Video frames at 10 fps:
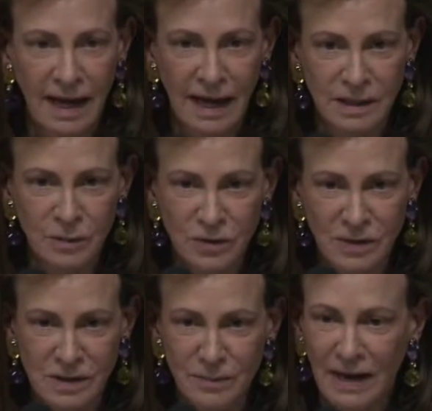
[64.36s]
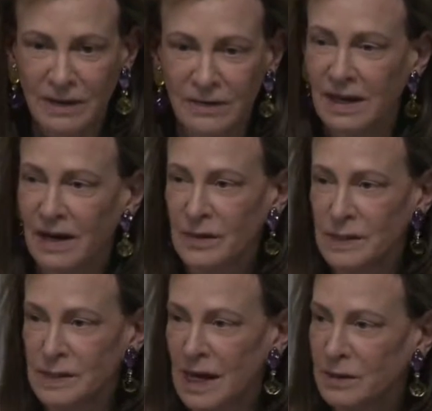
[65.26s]
experts on this panel, the
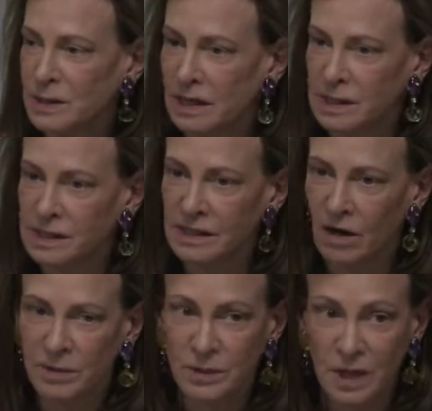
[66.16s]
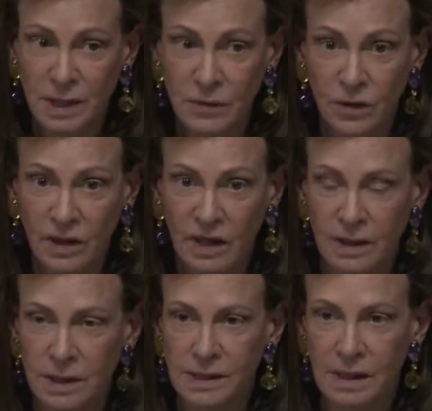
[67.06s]
South China Sea arbitration ruling had
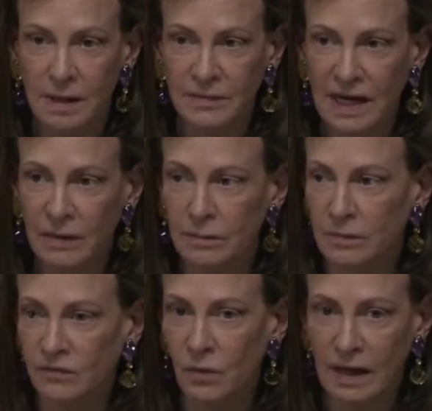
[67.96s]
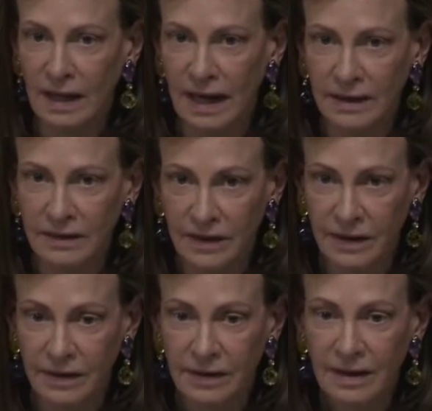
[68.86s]
just come down before I landed
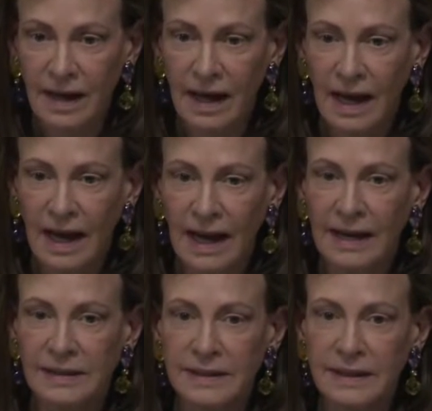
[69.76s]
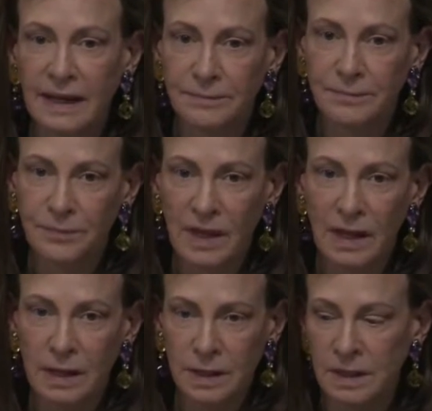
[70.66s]
there. And um,
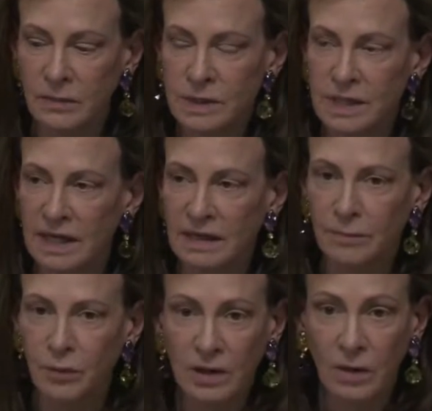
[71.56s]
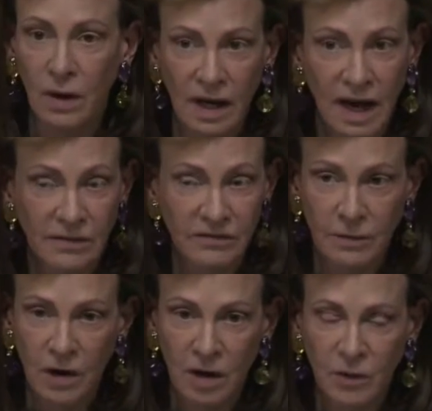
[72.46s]
she was taking a pretty hard line
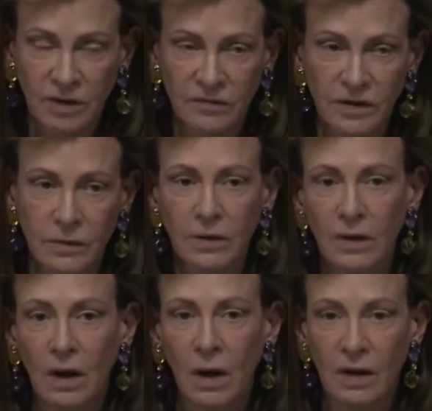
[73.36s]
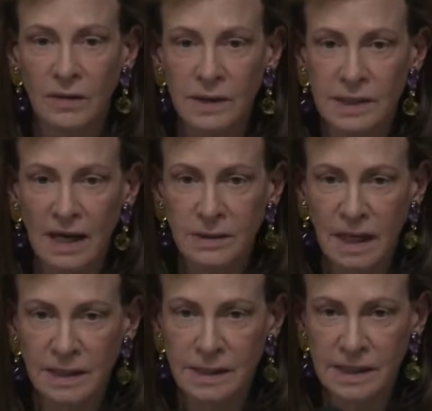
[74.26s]
from our point of view on the South
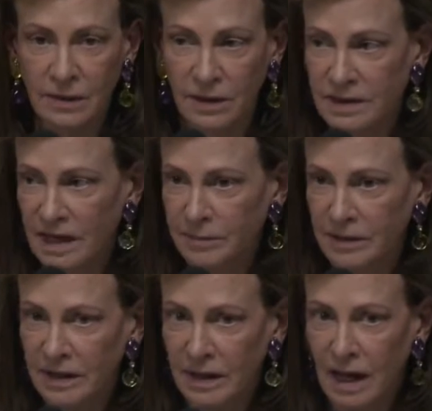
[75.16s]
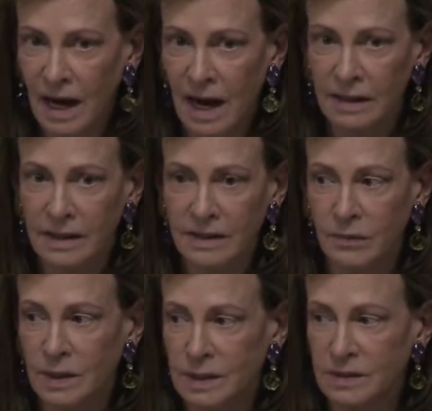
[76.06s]
China Sea and on Taiping Island,
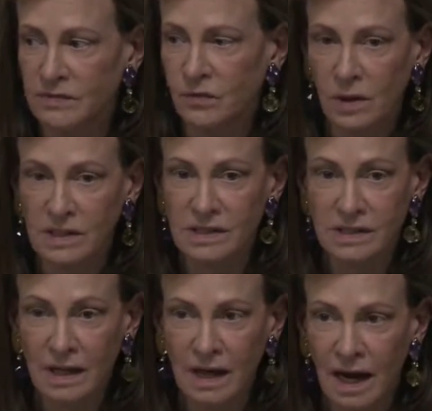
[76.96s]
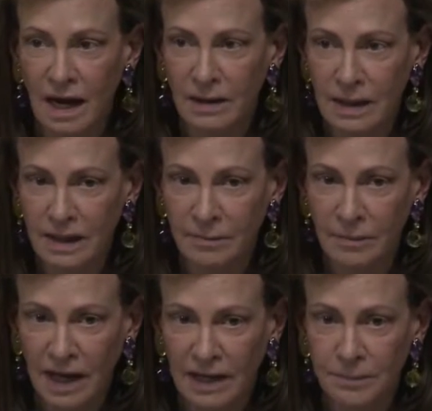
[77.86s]
which is, of course, uh, claimed
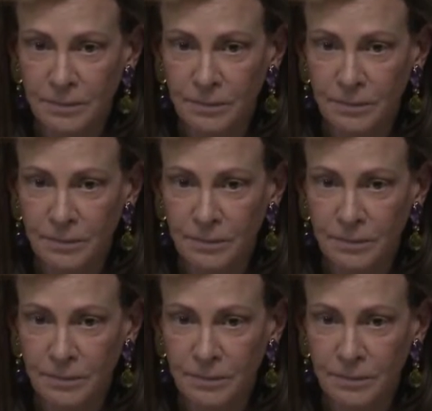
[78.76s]
by